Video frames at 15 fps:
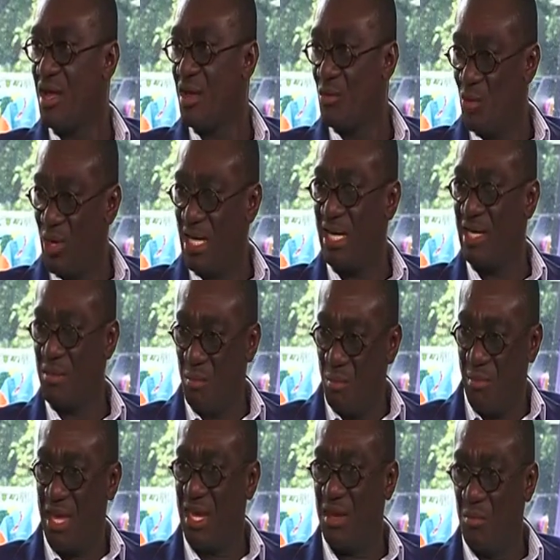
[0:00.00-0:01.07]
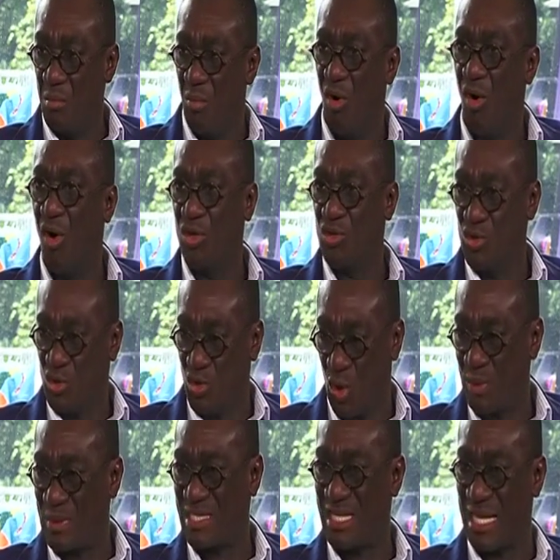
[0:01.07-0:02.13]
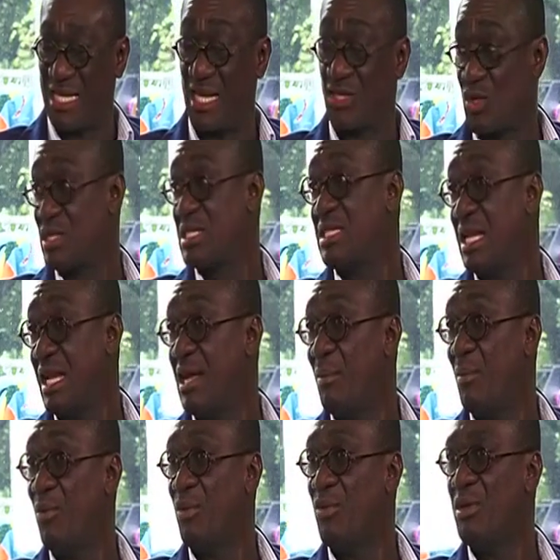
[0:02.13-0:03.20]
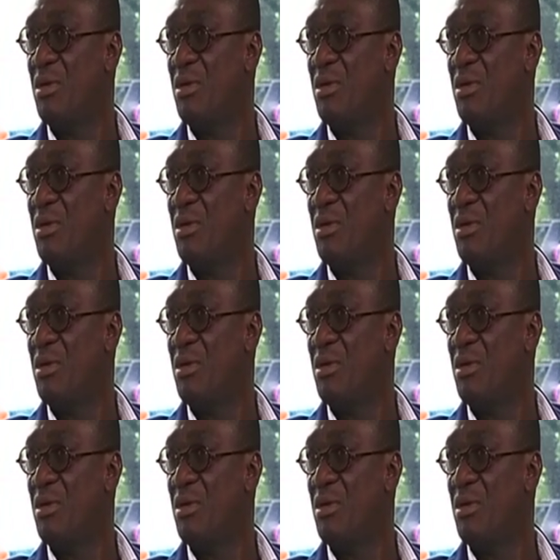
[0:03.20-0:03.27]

we need many more jobs that are sustainable.